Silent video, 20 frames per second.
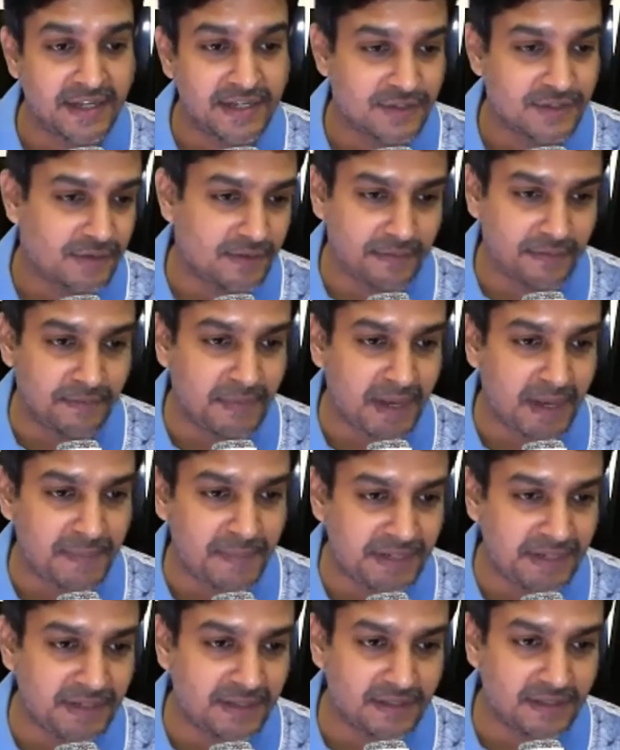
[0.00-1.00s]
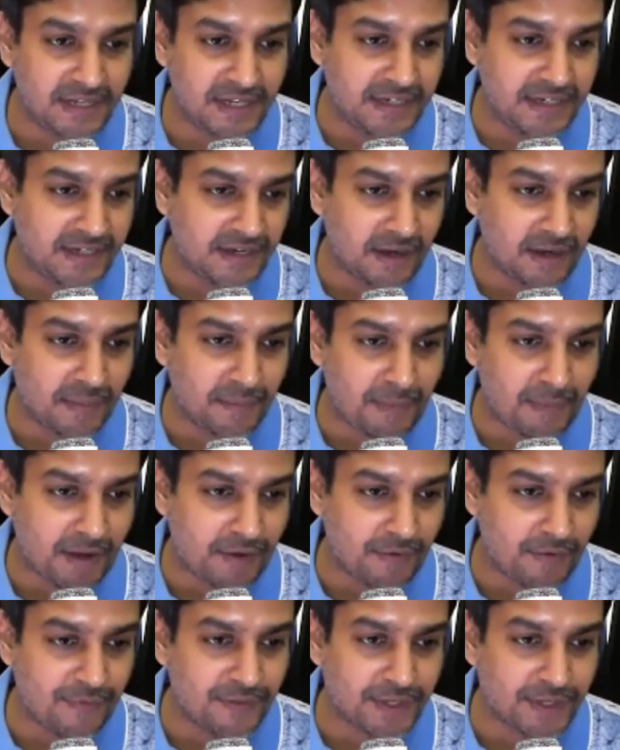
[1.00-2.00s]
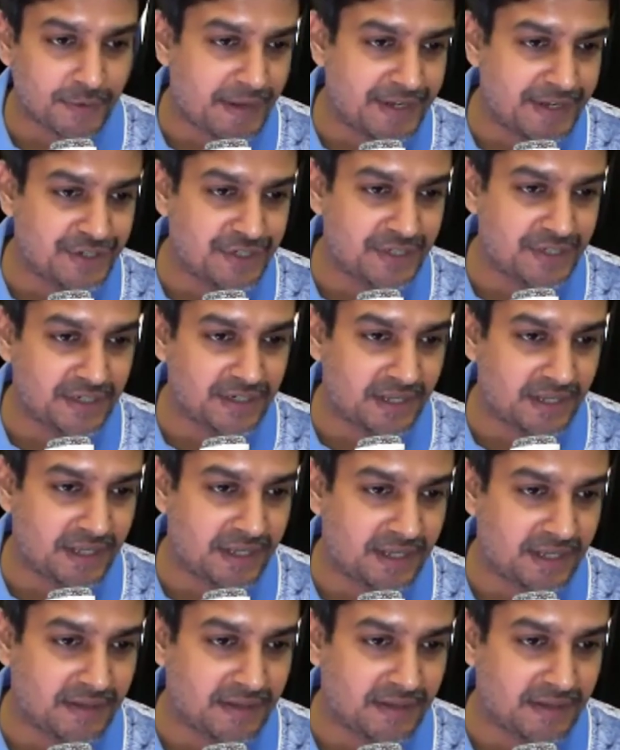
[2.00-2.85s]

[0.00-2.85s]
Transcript: So maybe the later part of the question